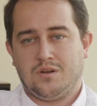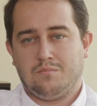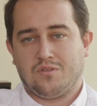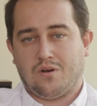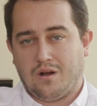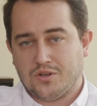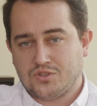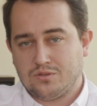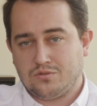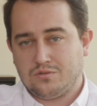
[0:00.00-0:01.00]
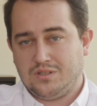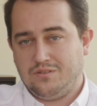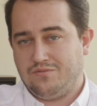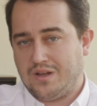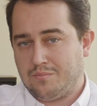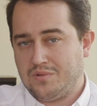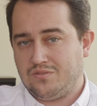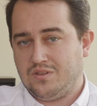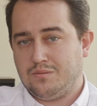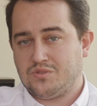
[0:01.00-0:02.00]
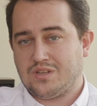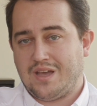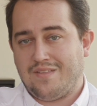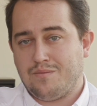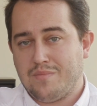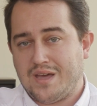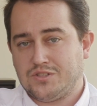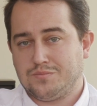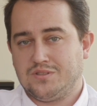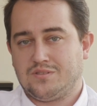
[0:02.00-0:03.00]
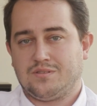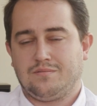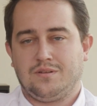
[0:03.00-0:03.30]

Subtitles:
but also to the development teams and the management.